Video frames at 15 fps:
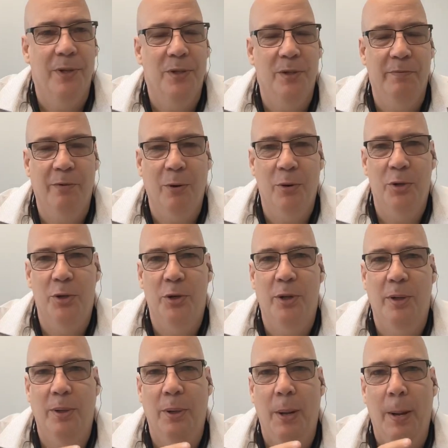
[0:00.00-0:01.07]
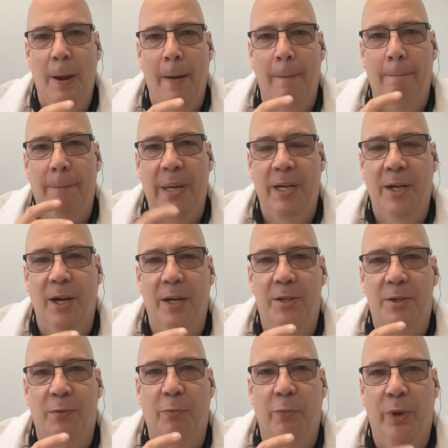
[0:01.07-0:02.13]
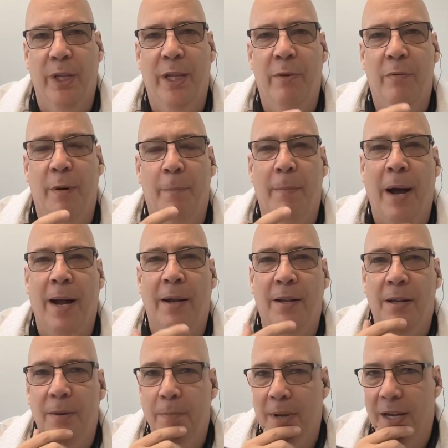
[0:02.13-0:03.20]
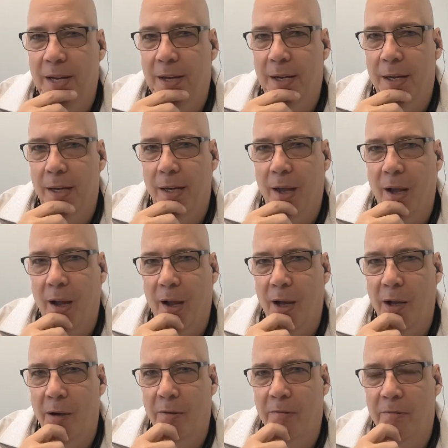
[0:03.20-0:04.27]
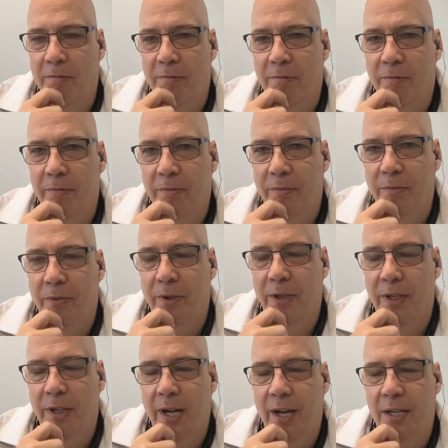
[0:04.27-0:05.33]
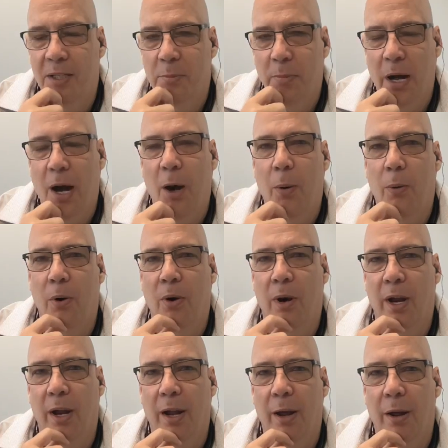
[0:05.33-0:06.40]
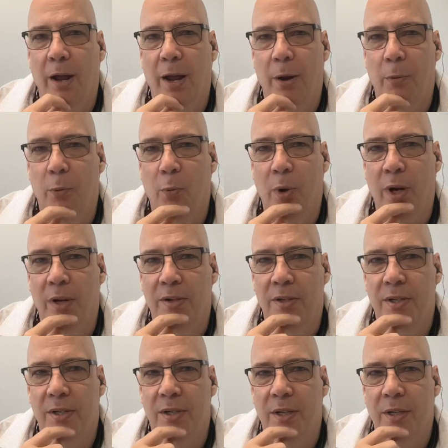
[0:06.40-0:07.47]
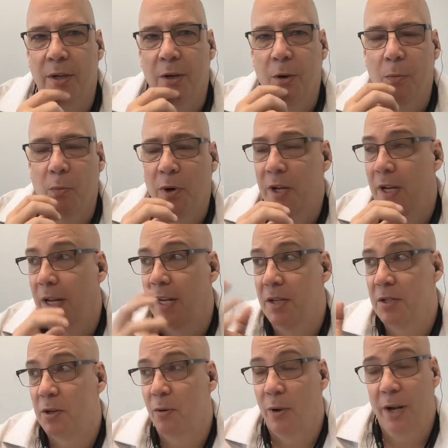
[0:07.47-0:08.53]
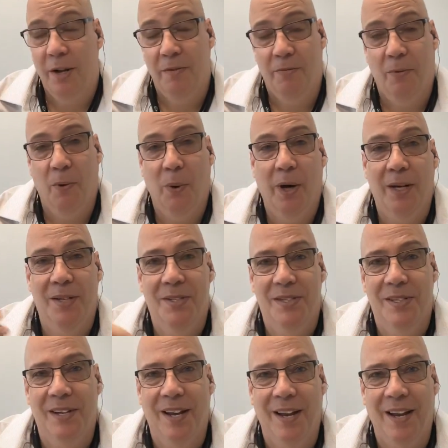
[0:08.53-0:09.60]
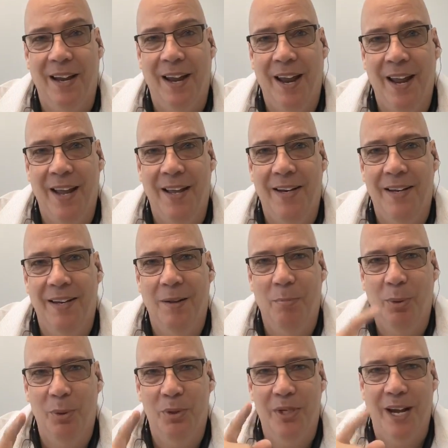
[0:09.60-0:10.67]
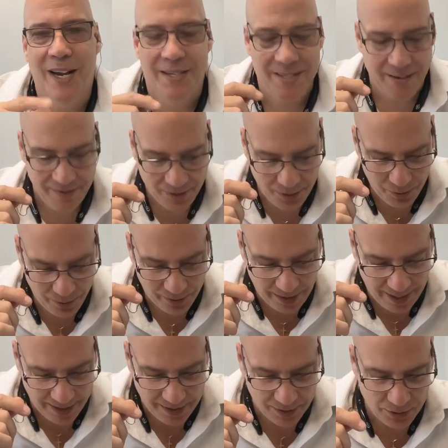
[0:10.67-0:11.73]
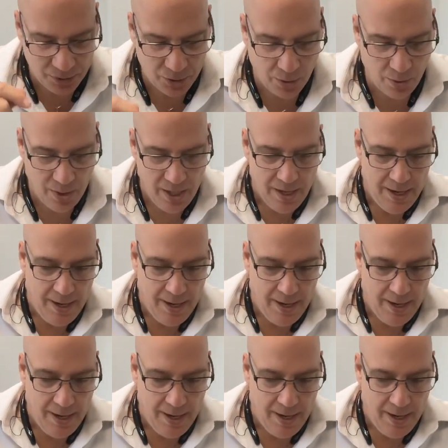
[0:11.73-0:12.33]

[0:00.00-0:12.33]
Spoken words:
devotional, because it really reminded me of God's power and what He's created for us, and the blue skies have to do with that. And so,